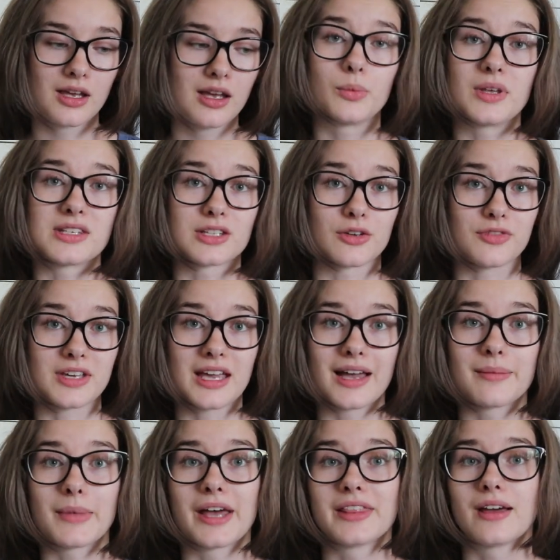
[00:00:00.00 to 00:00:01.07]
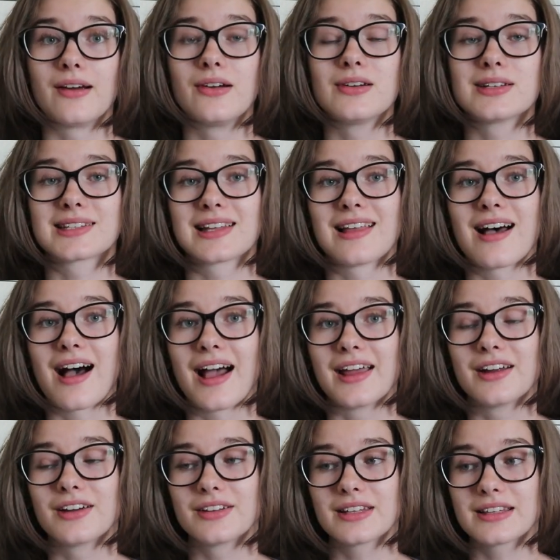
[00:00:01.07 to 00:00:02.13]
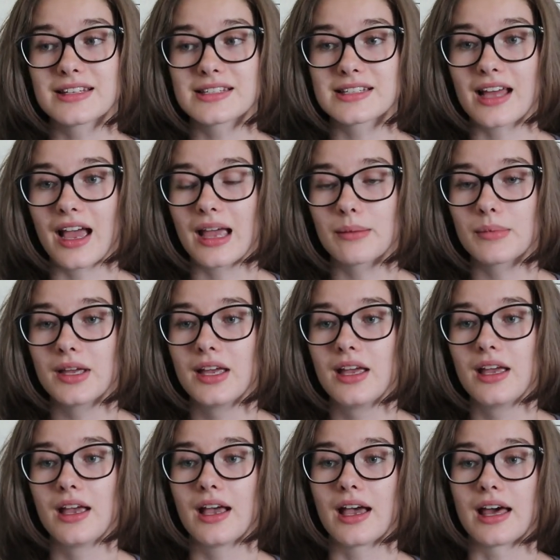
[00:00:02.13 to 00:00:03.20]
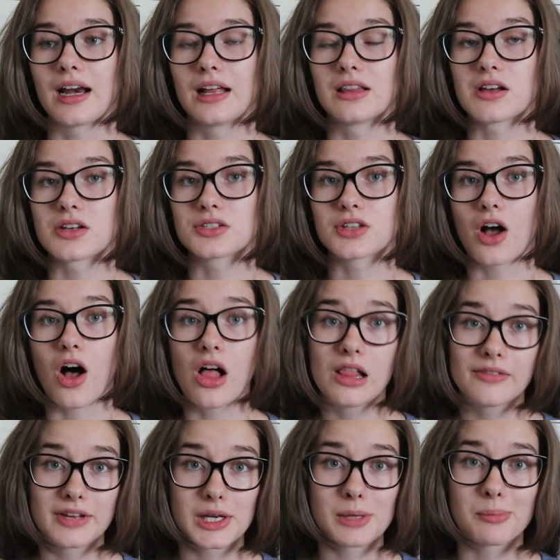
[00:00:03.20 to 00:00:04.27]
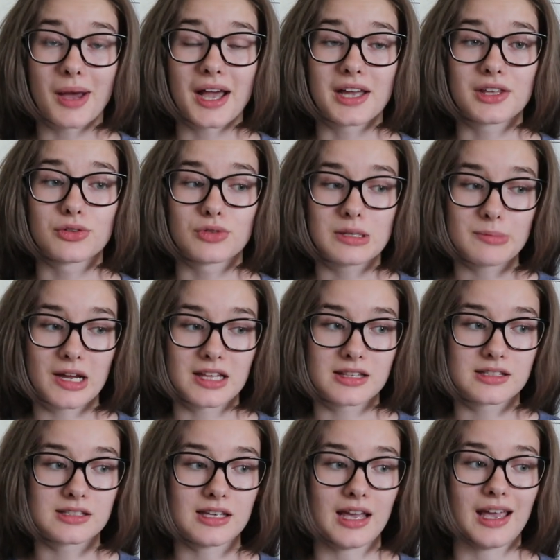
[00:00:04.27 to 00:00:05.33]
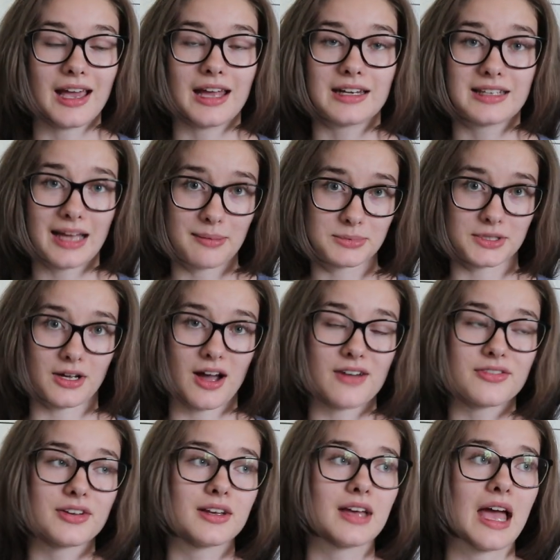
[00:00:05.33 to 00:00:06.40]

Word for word: With Sophia, my thyroid is a lot higher than this time, and I lost all of it by three months and kept it off.